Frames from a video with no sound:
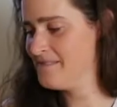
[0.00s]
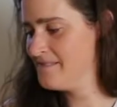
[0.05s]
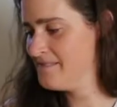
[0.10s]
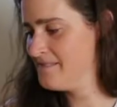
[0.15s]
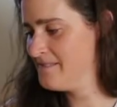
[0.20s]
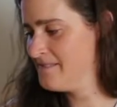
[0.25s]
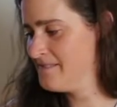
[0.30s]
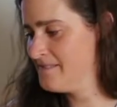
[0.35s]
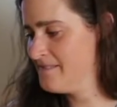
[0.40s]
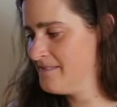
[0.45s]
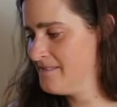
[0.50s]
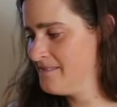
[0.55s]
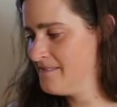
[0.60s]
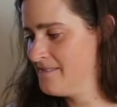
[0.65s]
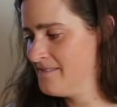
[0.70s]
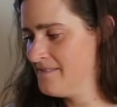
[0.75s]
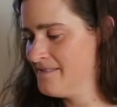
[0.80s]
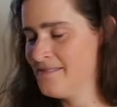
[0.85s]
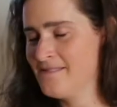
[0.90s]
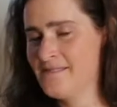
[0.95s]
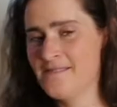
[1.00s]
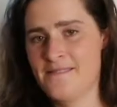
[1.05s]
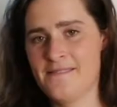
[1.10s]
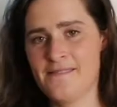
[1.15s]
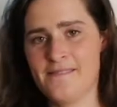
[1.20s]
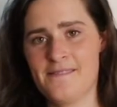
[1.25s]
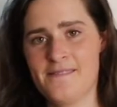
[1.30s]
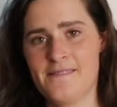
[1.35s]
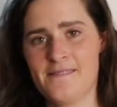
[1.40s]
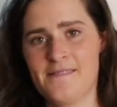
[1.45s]

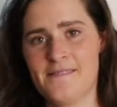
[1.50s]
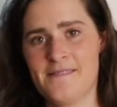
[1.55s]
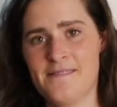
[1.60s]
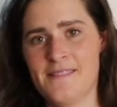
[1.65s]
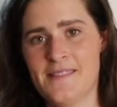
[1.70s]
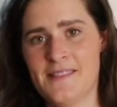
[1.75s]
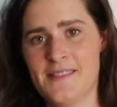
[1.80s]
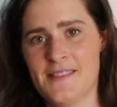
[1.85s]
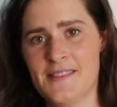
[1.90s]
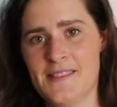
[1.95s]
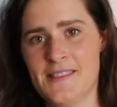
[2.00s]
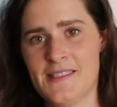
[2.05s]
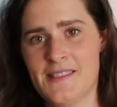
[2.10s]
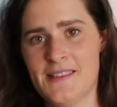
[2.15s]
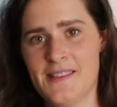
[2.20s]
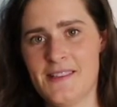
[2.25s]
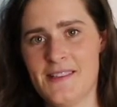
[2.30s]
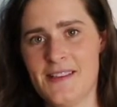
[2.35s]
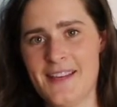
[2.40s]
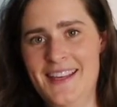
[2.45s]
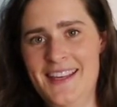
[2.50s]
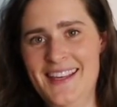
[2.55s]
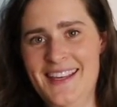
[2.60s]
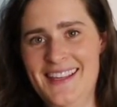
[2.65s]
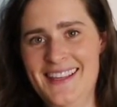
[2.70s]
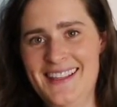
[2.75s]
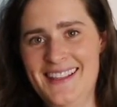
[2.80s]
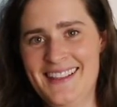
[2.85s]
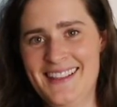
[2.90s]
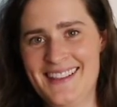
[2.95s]

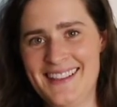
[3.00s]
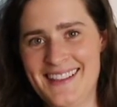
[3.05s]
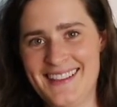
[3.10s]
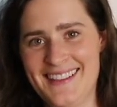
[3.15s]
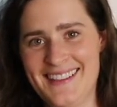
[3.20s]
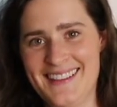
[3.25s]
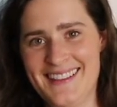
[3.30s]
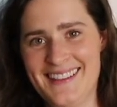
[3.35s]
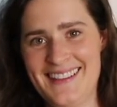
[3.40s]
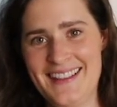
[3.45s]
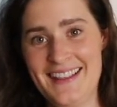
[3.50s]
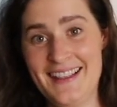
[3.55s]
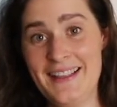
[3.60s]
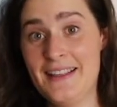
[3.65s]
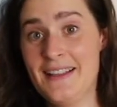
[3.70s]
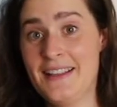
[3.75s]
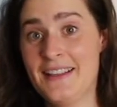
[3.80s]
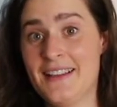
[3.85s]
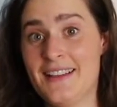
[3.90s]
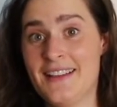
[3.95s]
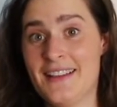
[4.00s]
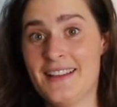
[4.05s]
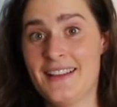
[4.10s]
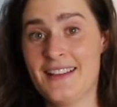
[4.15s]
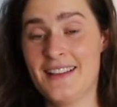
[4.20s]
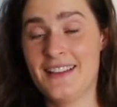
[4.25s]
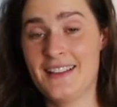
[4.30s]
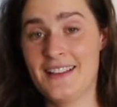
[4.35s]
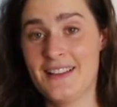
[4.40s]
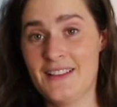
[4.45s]

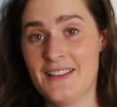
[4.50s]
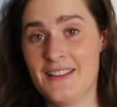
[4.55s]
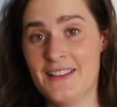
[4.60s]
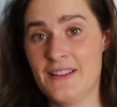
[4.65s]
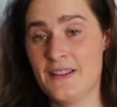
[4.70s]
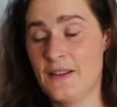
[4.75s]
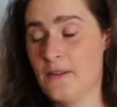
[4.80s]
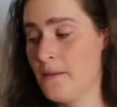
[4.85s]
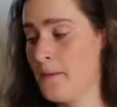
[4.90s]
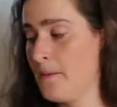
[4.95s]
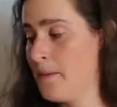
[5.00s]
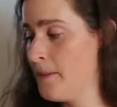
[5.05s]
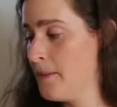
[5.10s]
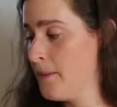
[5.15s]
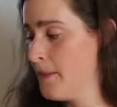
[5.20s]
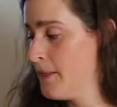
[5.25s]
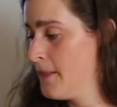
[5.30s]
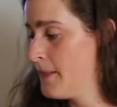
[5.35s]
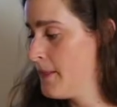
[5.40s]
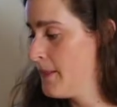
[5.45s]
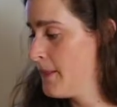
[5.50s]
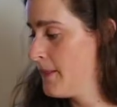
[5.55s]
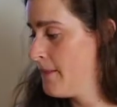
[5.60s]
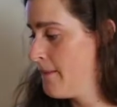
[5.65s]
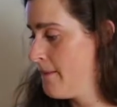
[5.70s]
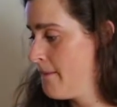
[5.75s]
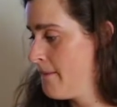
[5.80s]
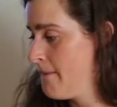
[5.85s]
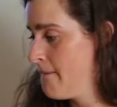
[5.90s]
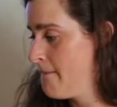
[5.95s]

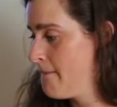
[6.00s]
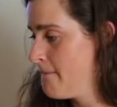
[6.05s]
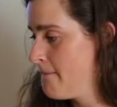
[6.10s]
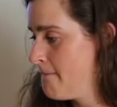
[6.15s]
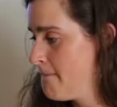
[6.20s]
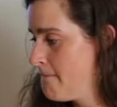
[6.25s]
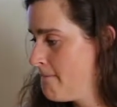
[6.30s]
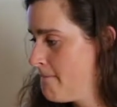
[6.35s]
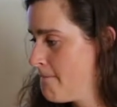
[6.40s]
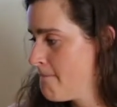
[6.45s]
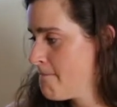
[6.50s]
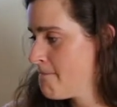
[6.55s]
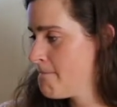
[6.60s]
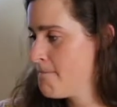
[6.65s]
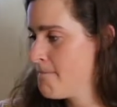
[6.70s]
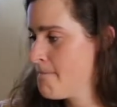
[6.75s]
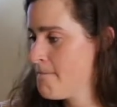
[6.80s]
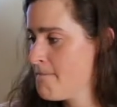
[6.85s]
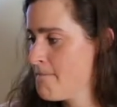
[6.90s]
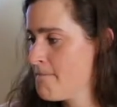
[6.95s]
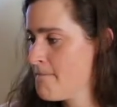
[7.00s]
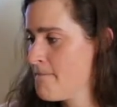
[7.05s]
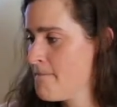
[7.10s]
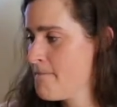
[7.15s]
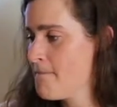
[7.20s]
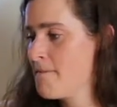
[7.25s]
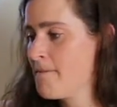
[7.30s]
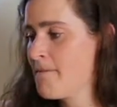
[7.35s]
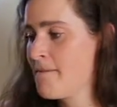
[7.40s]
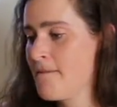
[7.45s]

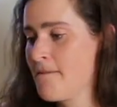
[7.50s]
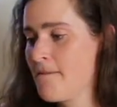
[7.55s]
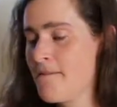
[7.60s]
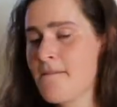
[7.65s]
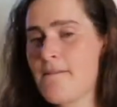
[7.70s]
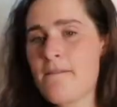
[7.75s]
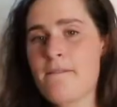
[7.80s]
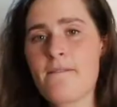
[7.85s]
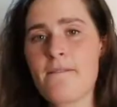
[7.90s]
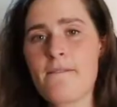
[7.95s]
No words are spoken by the person on screen.